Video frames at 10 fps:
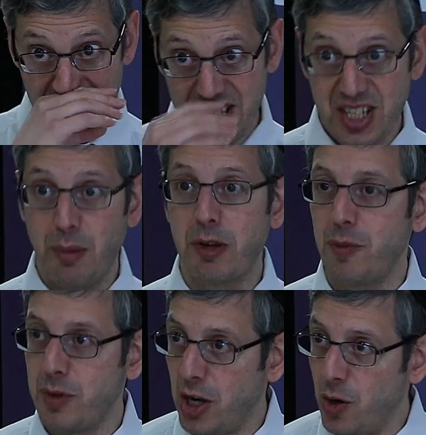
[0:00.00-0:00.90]
It is coming
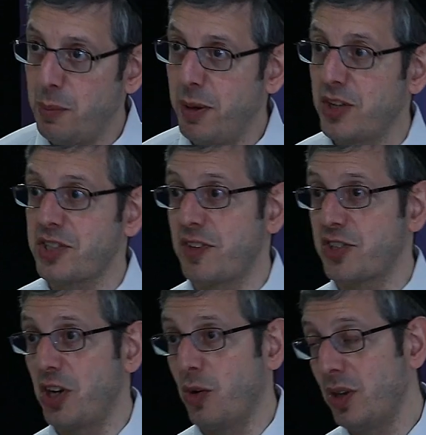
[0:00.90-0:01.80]
from the lower parts of
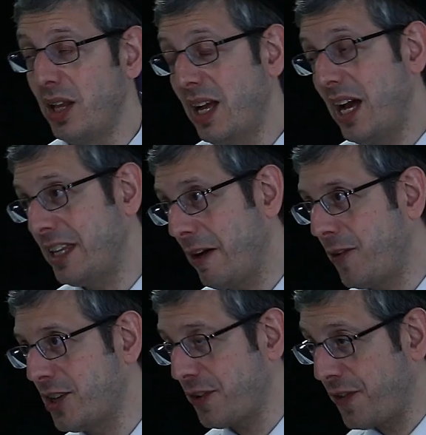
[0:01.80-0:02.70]
the soul, and
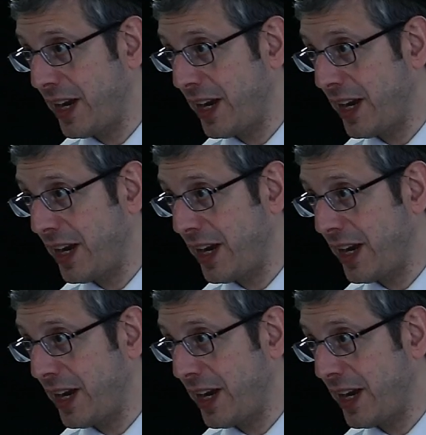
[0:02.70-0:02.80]
therefore it's